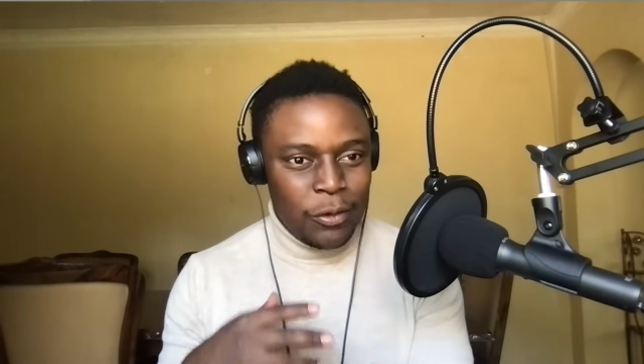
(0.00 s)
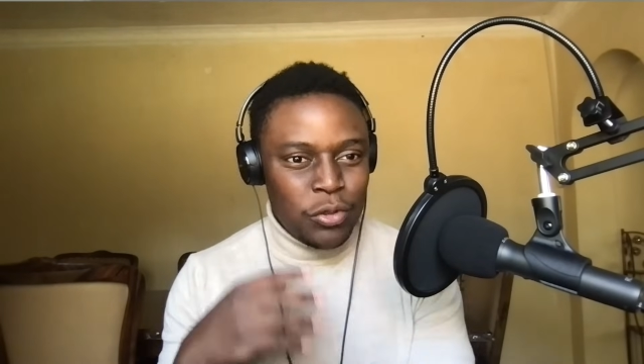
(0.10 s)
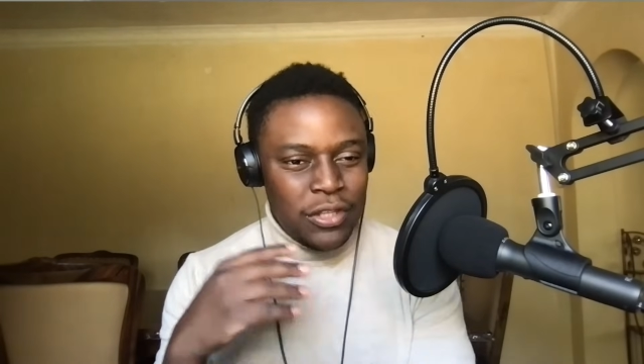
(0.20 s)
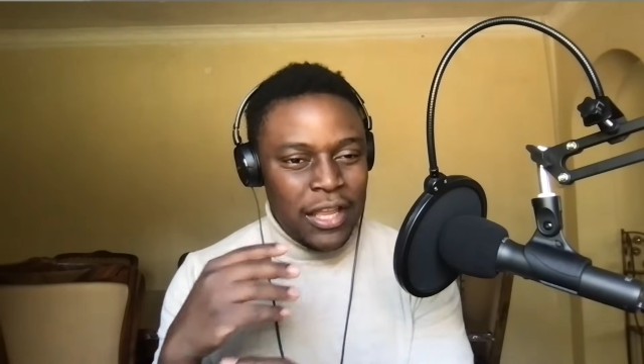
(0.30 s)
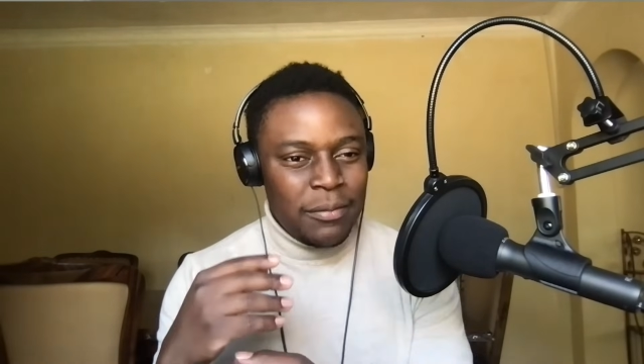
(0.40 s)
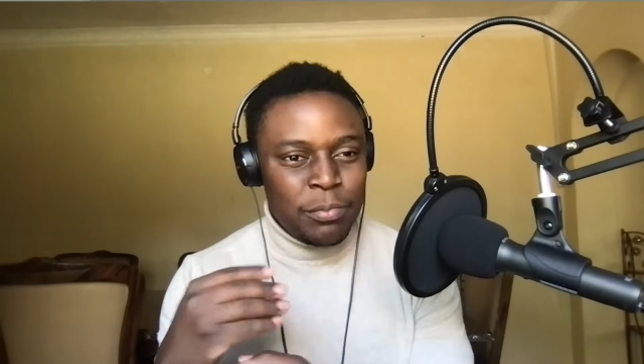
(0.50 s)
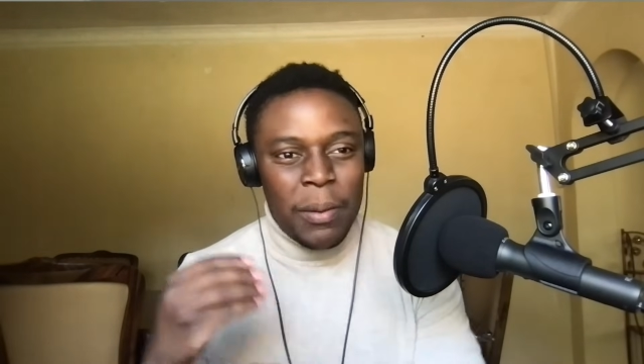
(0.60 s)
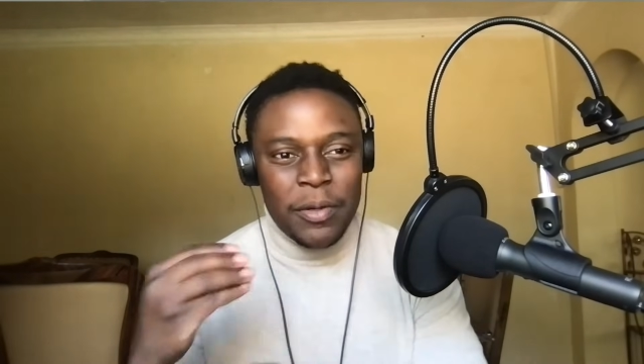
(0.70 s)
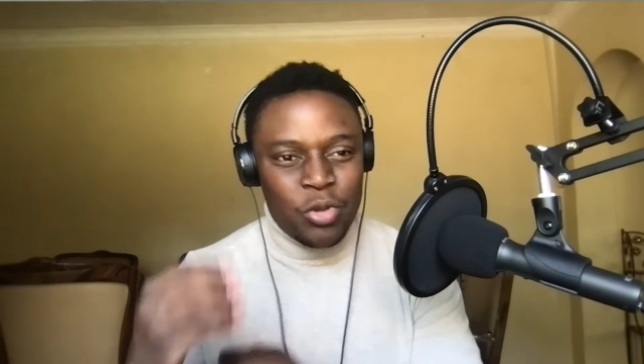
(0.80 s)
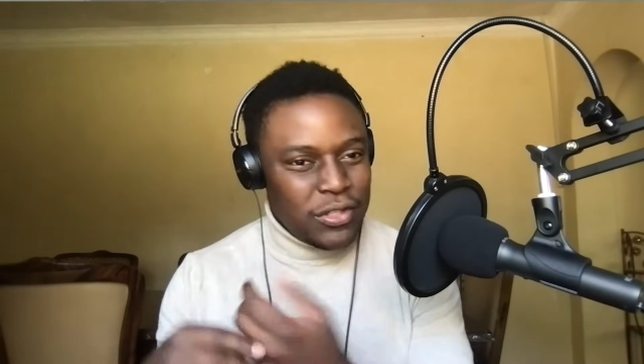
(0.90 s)
could then
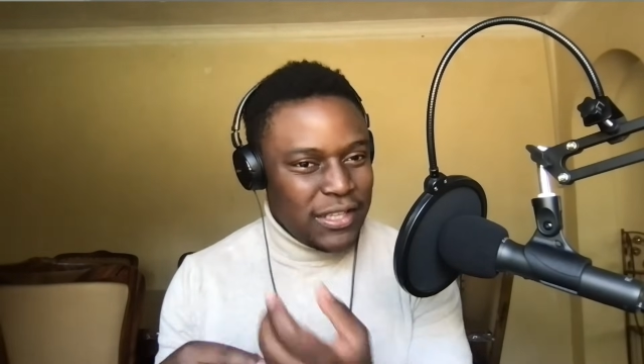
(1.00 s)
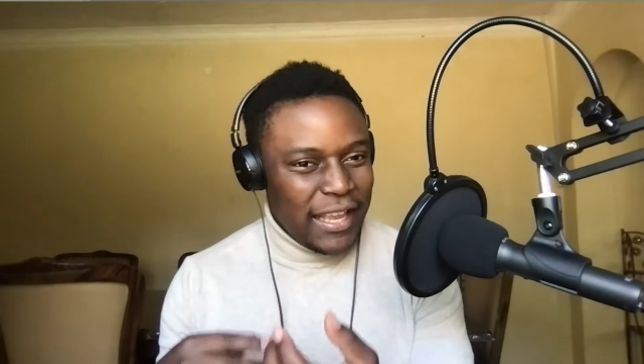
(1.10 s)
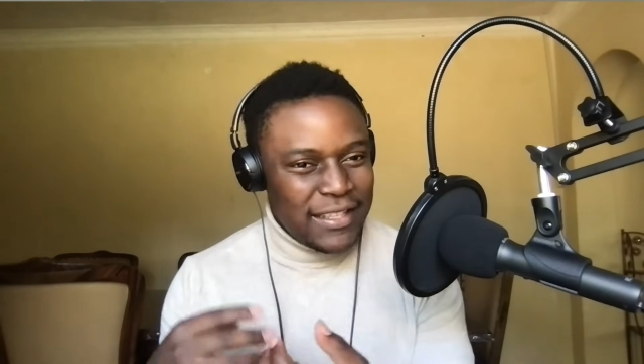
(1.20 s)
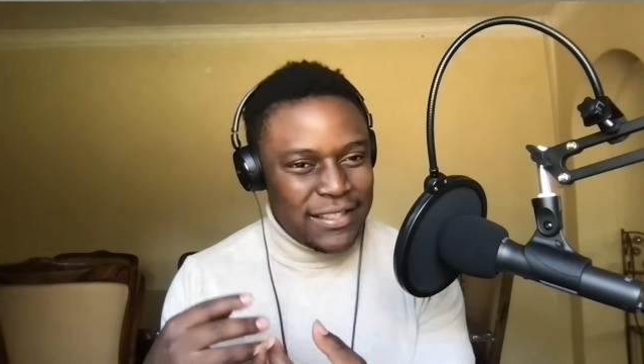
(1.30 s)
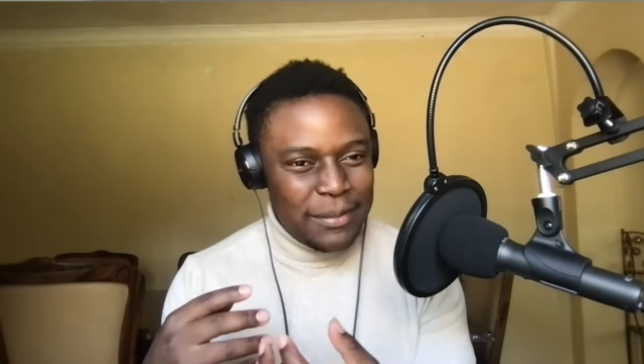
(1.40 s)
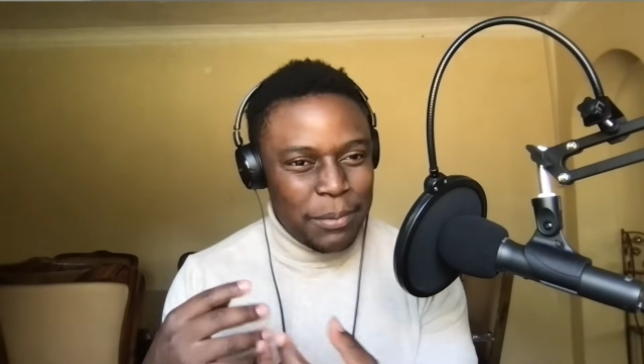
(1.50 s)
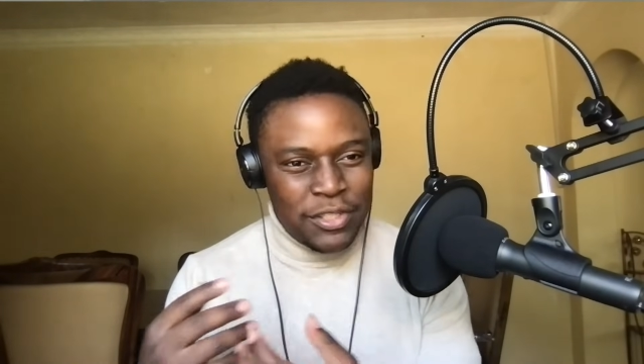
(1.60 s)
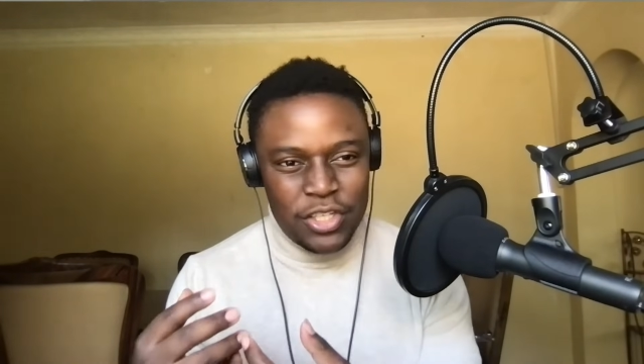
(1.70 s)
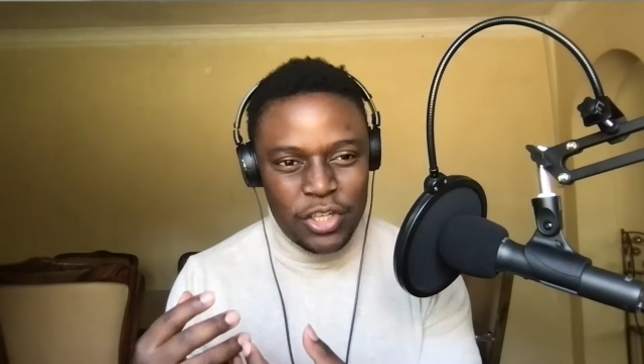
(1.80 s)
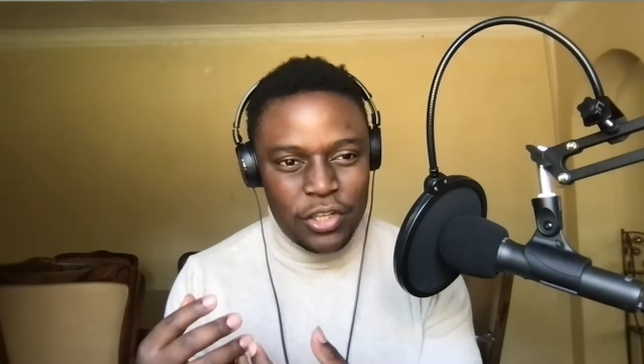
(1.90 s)
maybe translate a
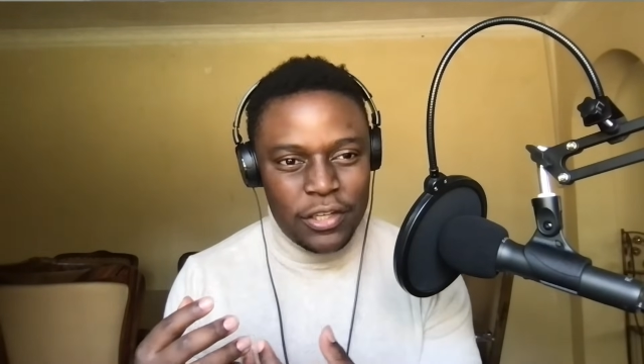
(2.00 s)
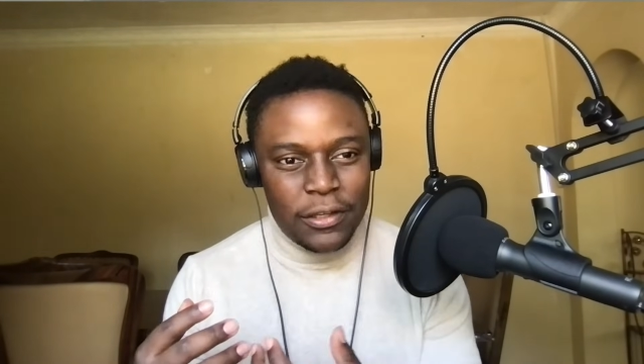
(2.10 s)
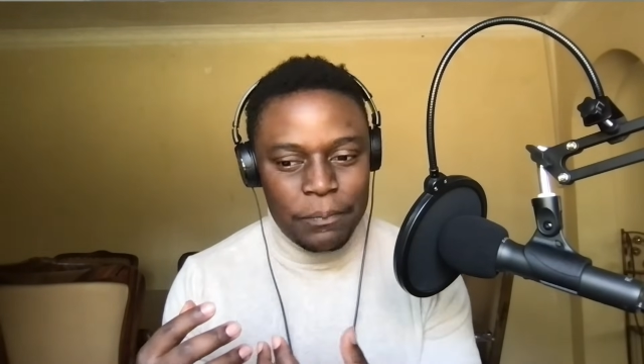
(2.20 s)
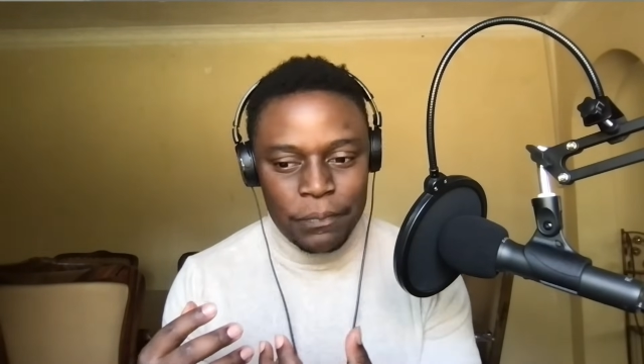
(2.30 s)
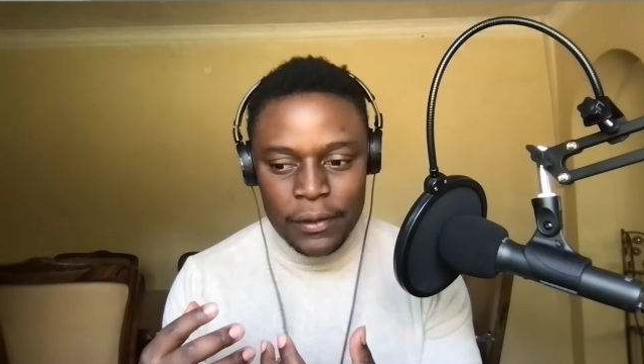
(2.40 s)
particular